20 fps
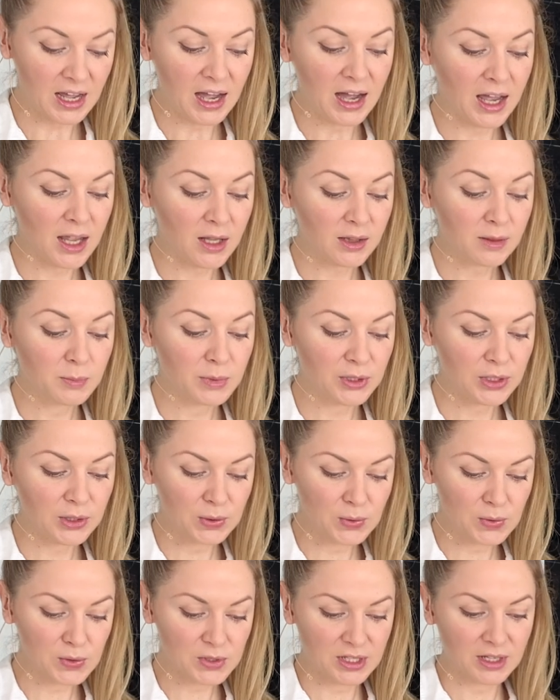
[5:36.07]
I'll be
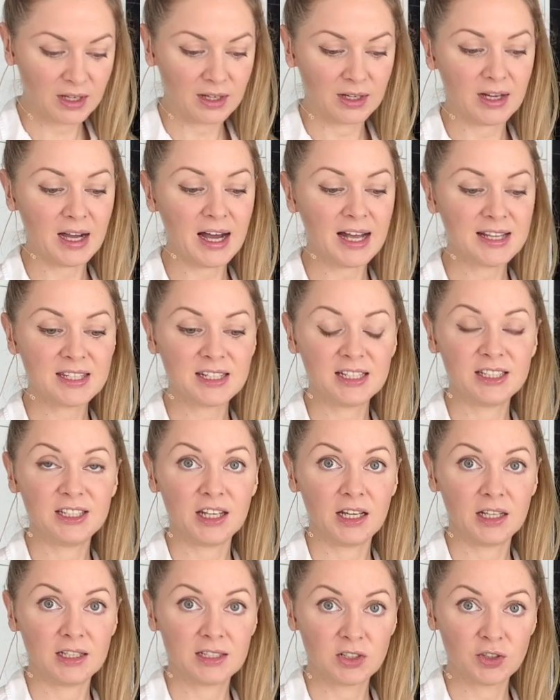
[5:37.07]
using
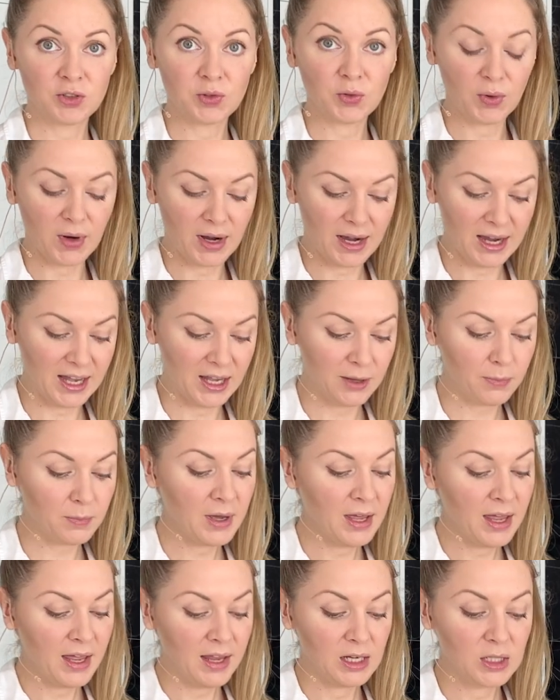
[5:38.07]
acetate stripe.
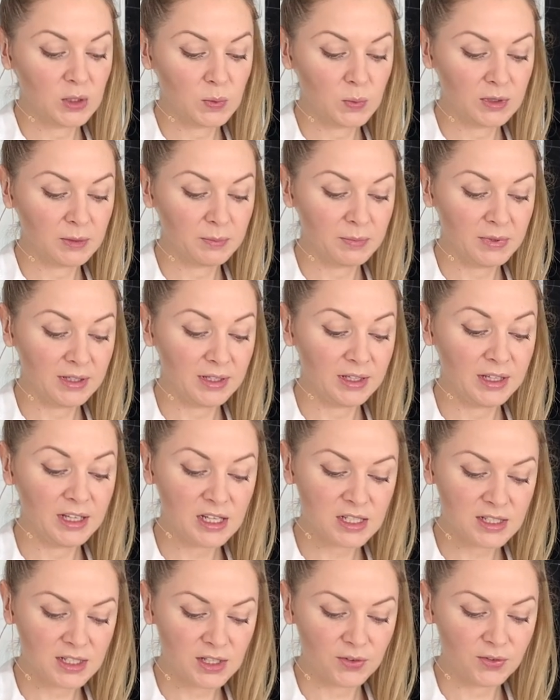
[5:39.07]
It will be
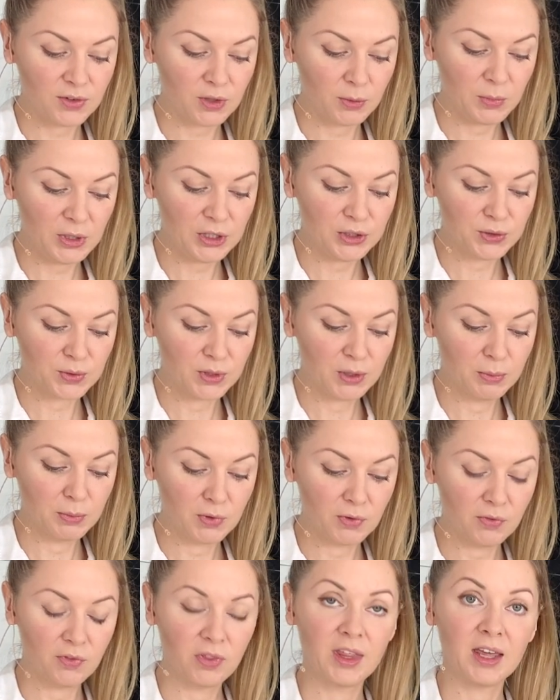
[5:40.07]
easier for me to
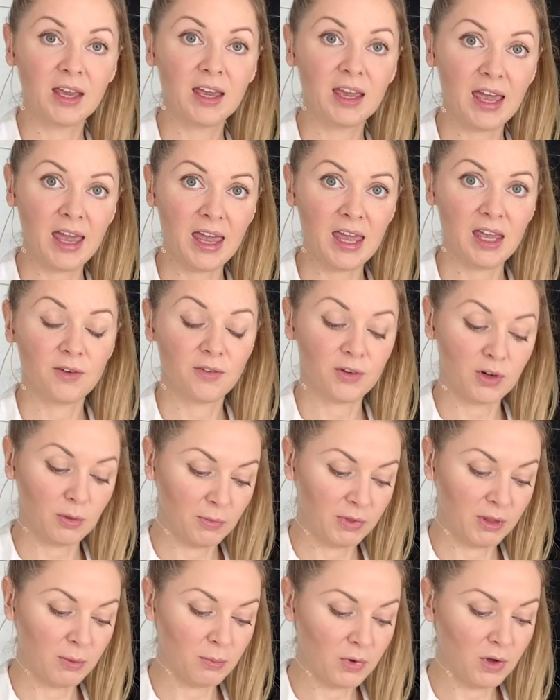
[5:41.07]
remove the cake from
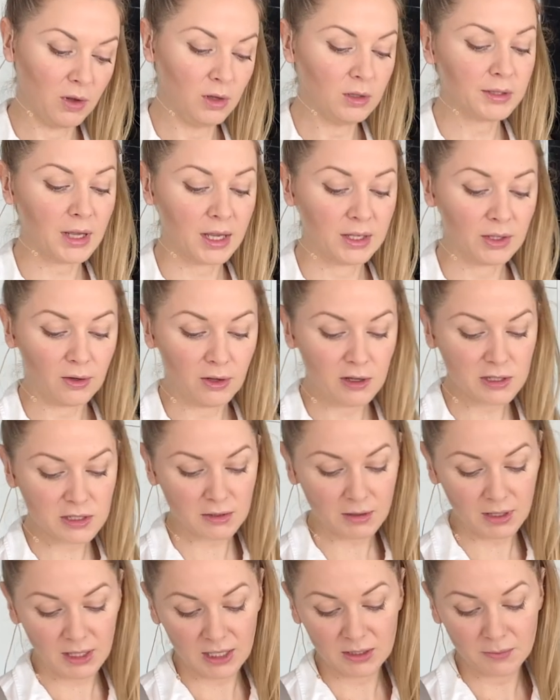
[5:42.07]
the mold, and
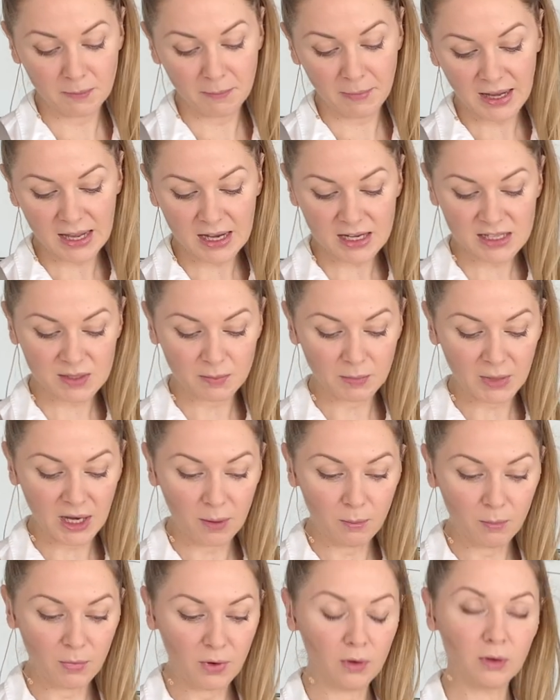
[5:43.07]
also it makes my
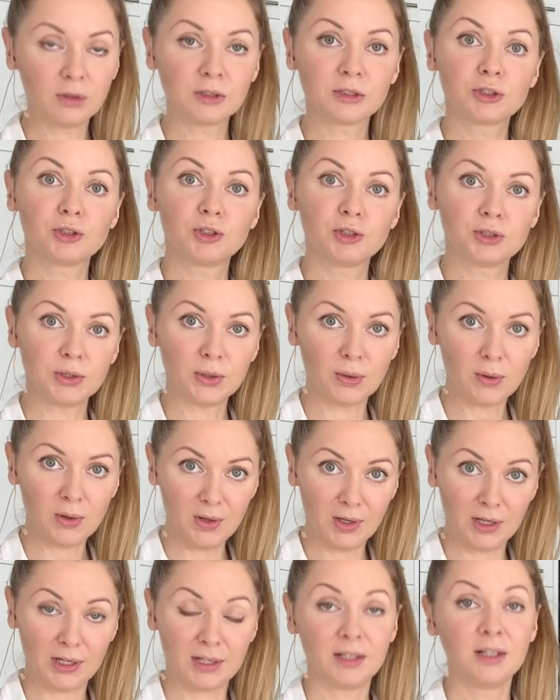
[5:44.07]
mold
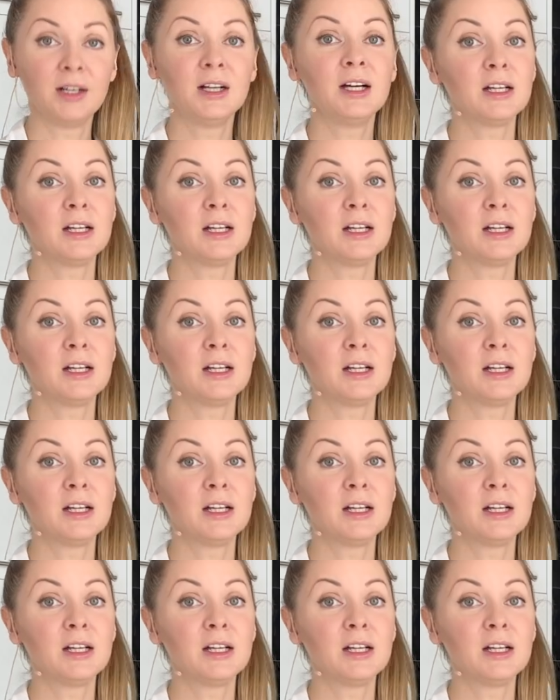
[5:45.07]
taller.